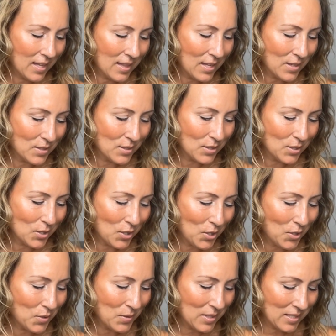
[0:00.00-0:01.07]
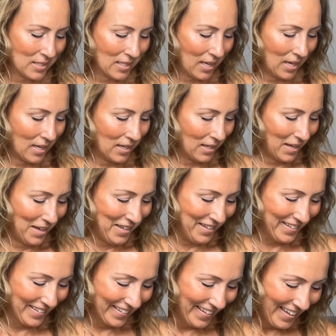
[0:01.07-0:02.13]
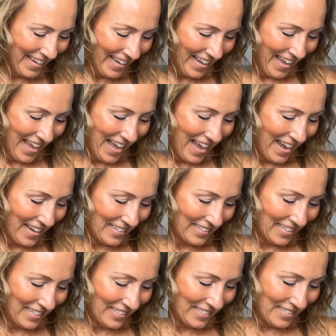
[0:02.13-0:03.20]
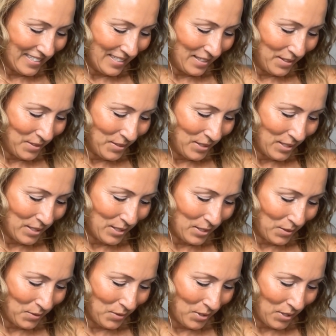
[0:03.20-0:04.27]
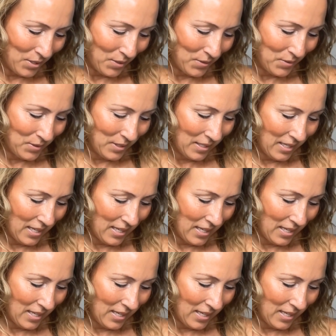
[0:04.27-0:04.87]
there's this cute saying I like to use. It's so cute.